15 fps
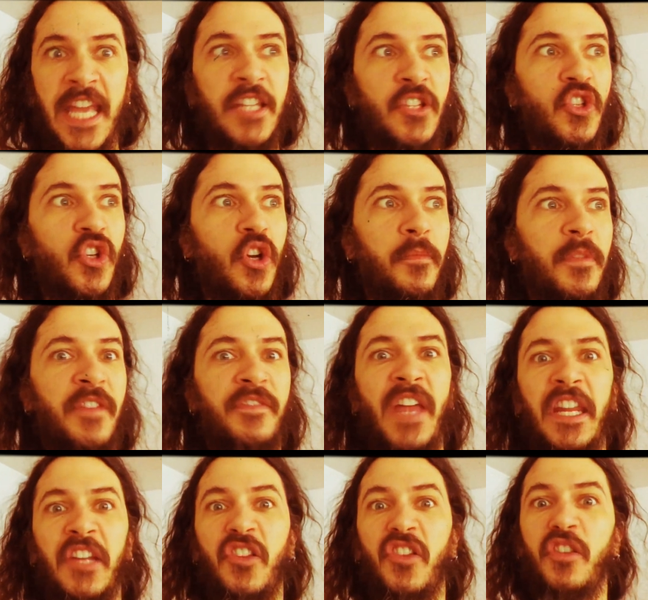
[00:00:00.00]
in terms of
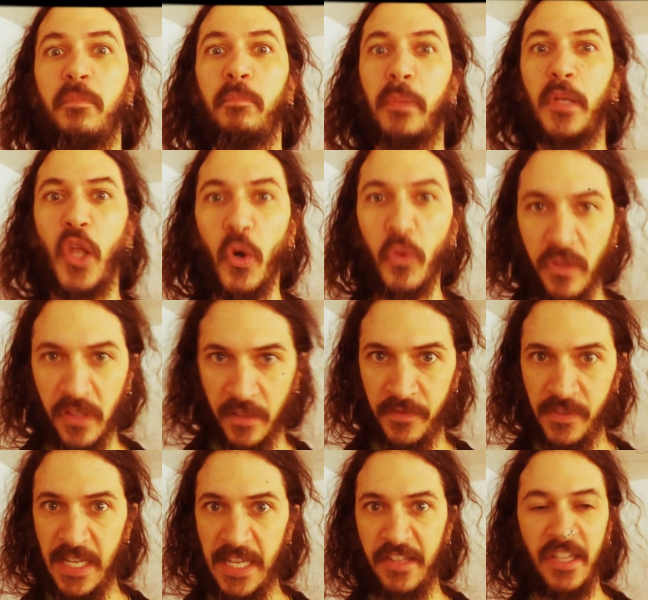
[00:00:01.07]
that
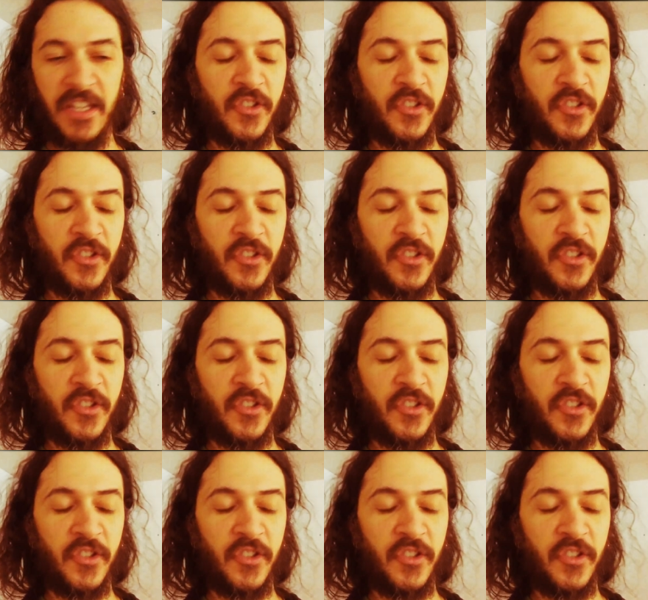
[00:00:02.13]
explosiveness,